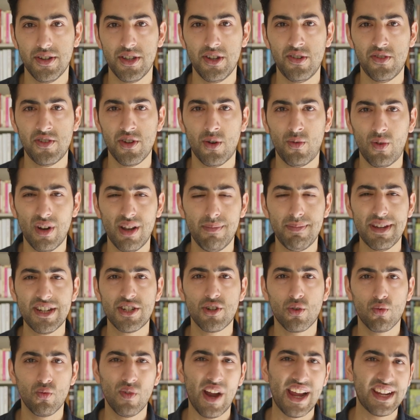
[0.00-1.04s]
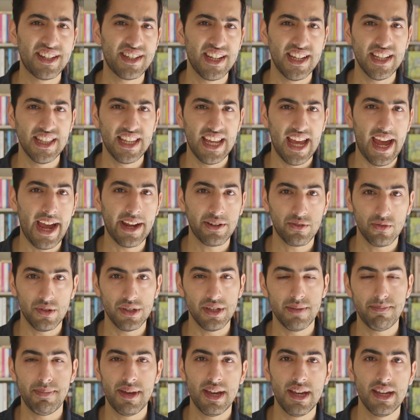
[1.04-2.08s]
You don't want to be directing the actor
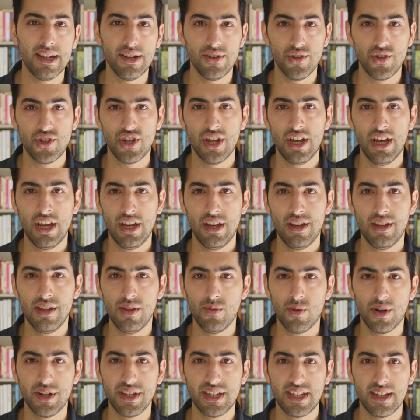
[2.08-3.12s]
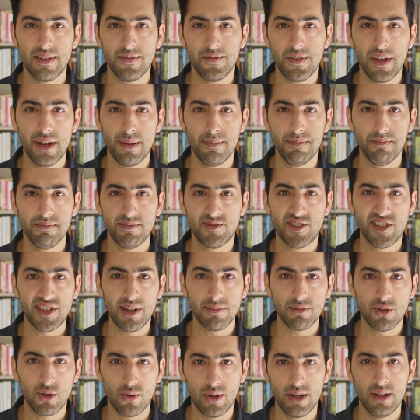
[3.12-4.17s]
on the page. You want to give them
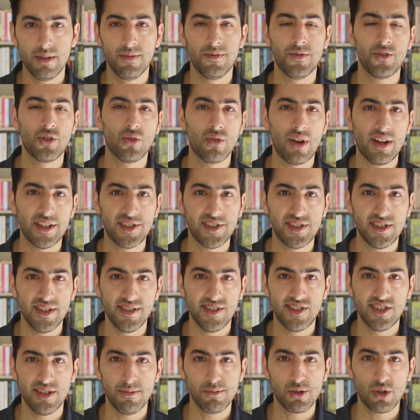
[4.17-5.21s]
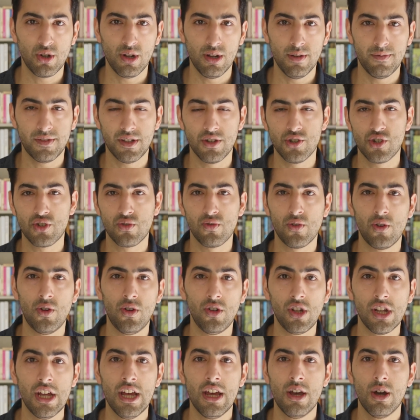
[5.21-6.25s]
some creative trust and some creative
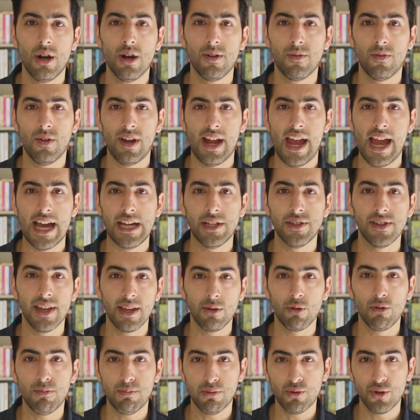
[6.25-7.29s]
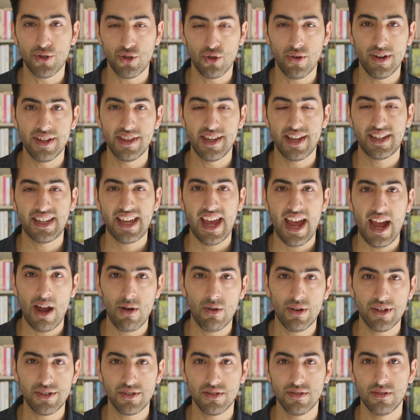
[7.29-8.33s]
control over how they will portray that
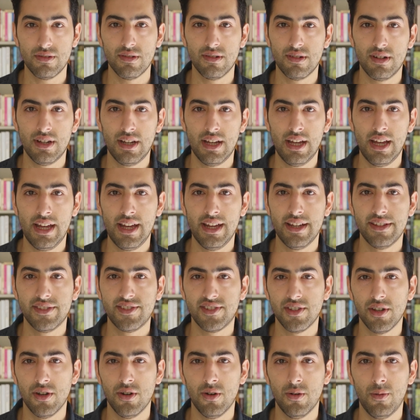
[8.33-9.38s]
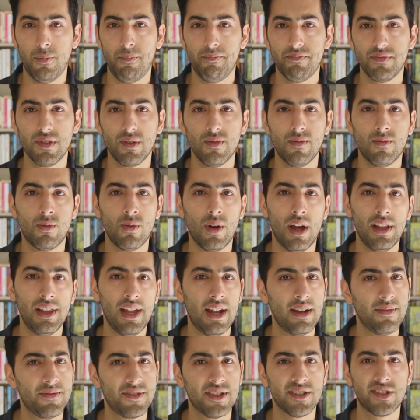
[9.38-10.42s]
character. So a
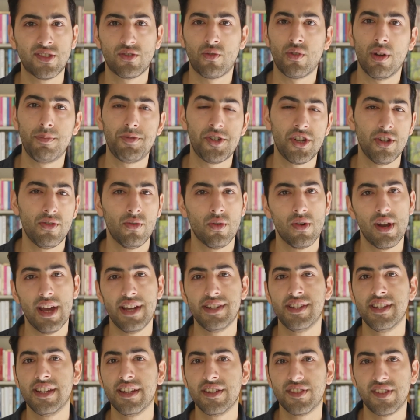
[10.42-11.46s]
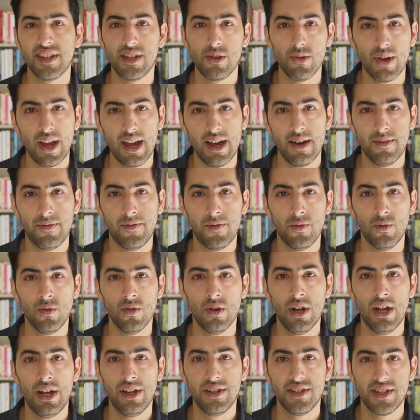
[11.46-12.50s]
lot of description or ideas that you have
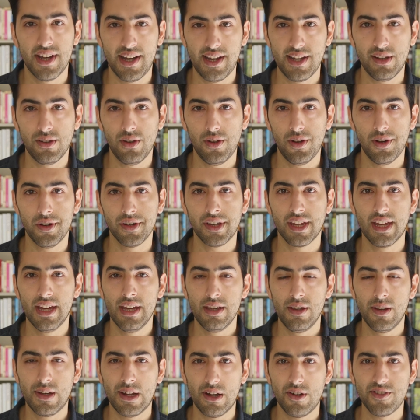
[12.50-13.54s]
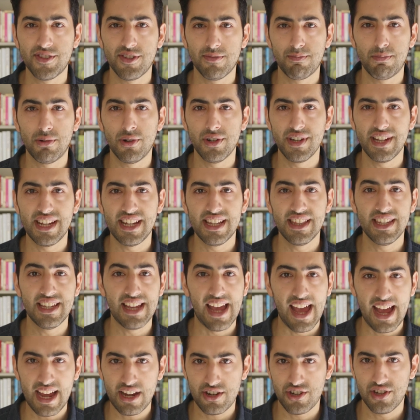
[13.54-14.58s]
for dialogue, you can also put in
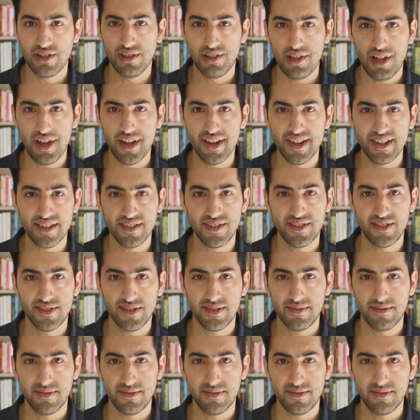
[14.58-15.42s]
the action lines.